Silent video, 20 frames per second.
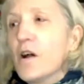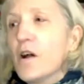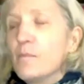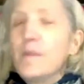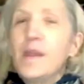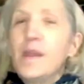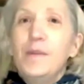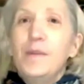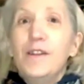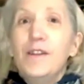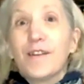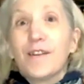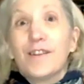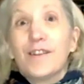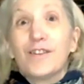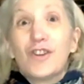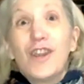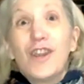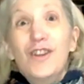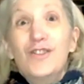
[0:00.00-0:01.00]
Maybe not the
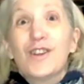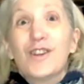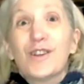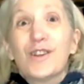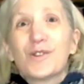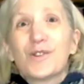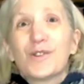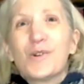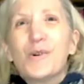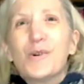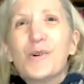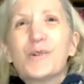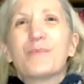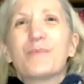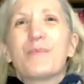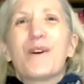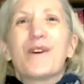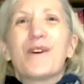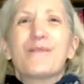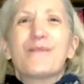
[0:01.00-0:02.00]
changing
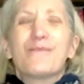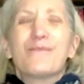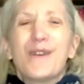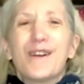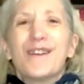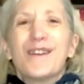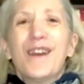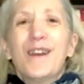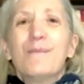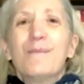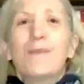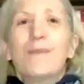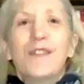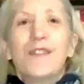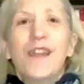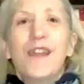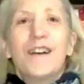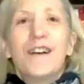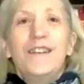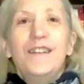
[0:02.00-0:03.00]
souls part, but
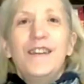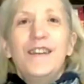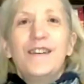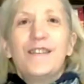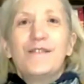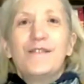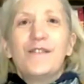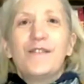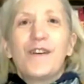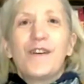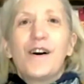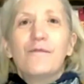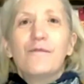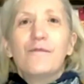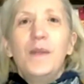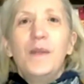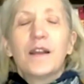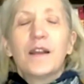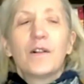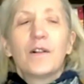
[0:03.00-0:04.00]
the idea of
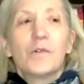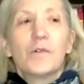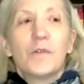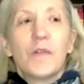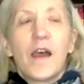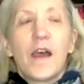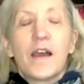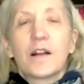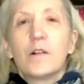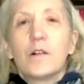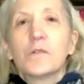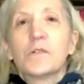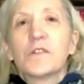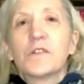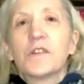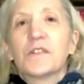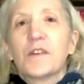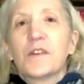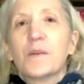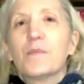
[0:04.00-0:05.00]
being that close
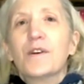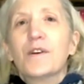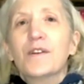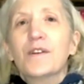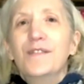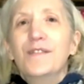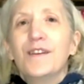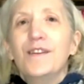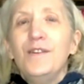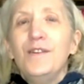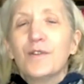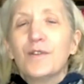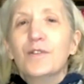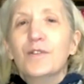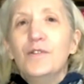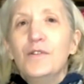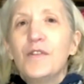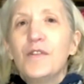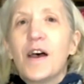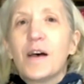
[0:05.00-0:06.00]
to someone that you can
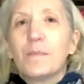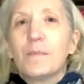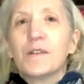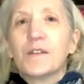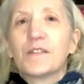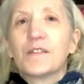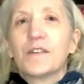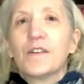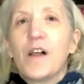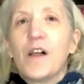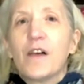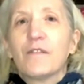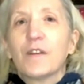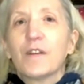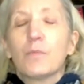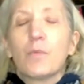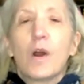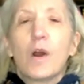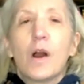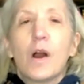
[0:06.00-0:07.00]
do that, but still
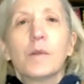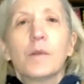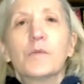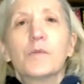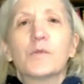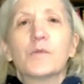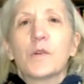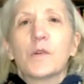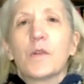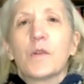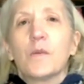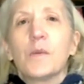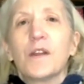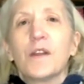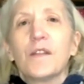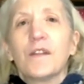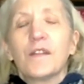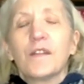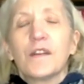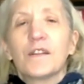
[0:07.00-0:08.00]
having problems with them. I
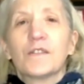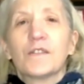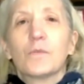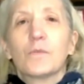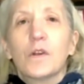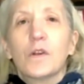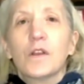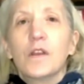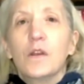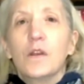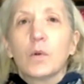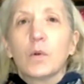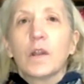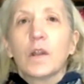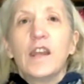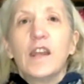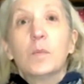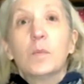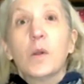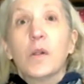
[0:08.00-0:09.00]
think that's a really
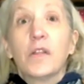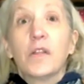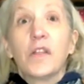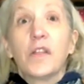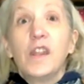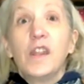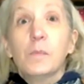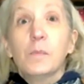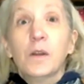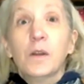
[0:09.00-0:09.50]
relatable theme.